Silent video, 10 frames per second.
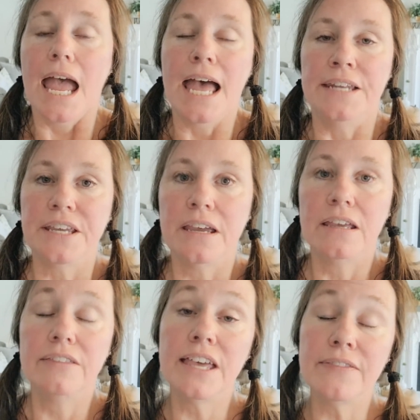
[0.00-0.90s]
And
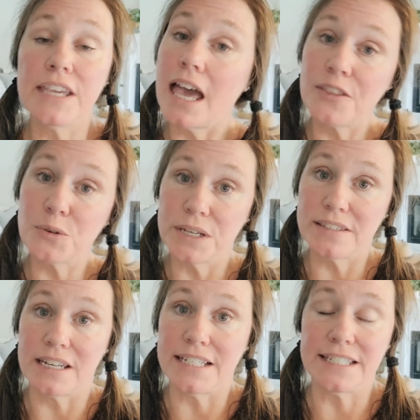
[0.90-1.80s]
then the other
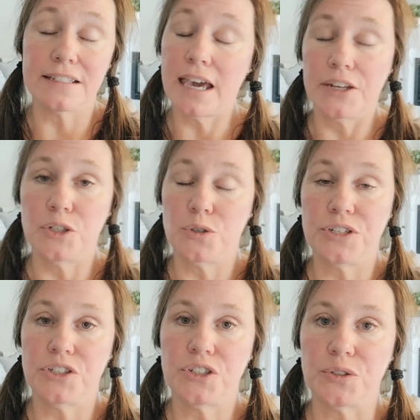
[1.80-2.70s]
reason I didn't cut a
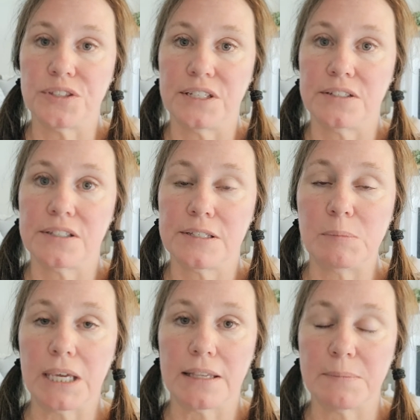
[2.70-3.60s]
traditional stencil is
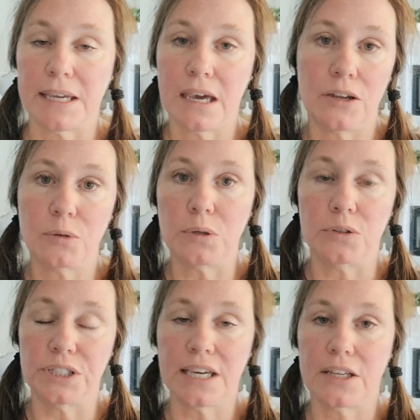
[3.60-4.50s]
because my cutter will
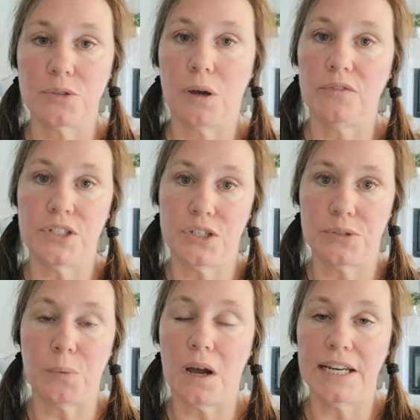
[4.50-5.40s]
only cut 12
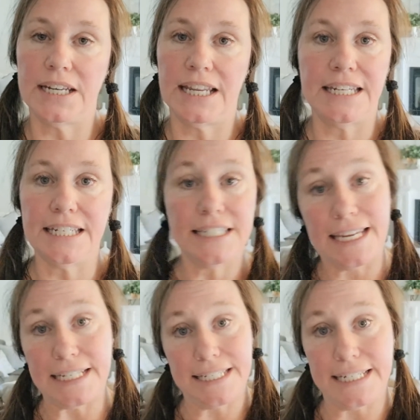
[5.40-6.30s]
inches wide and I needed
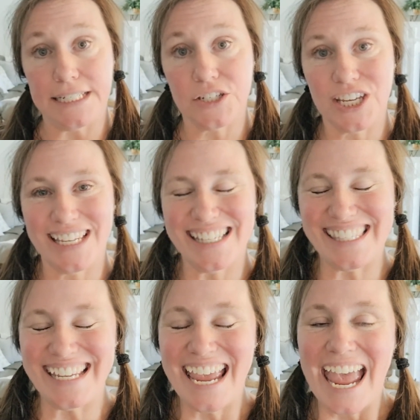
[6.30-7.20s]
18
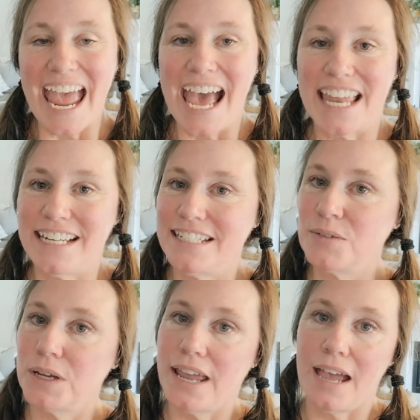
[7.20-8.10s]
inches. And I
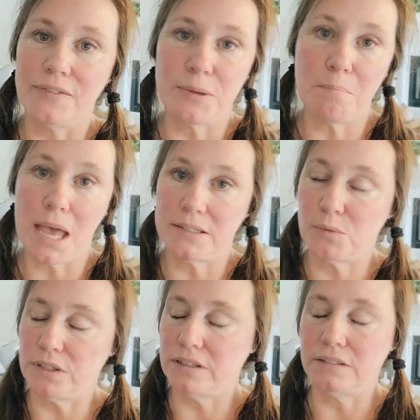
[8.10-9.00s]
didn't want to have to mess
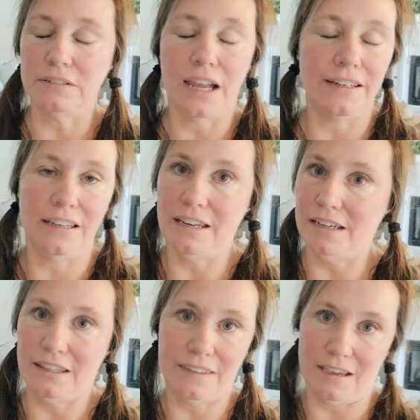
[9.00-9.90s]
with lining
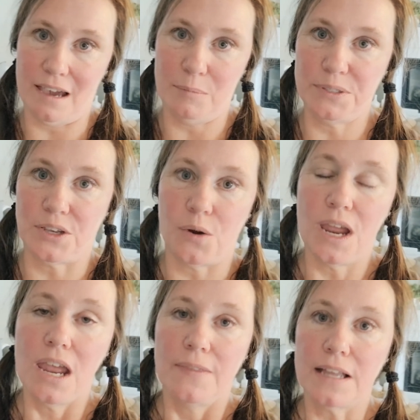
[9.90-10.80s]
anything up. So
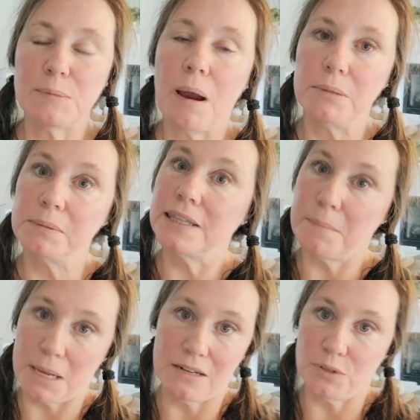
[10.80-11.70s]
that's probably the
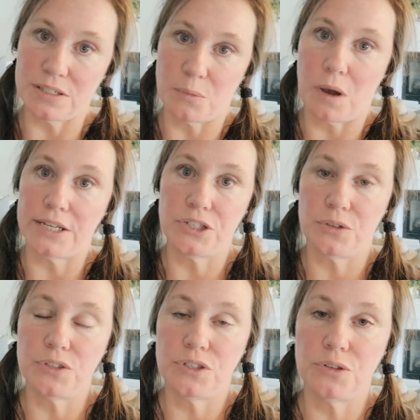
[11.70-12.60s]
main reason why I
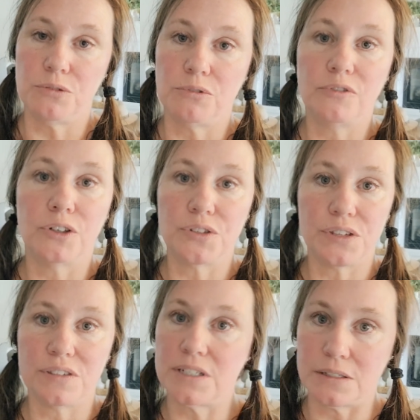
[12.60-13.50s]
chose to do the reverse
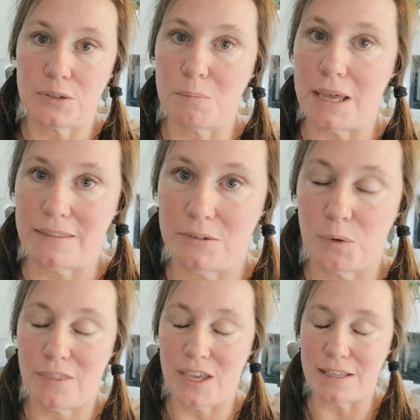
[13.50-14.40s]
stencil method
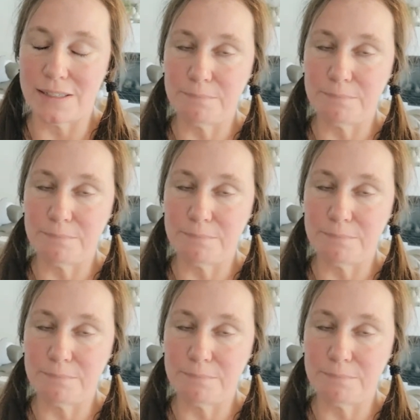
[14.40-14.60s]
with this.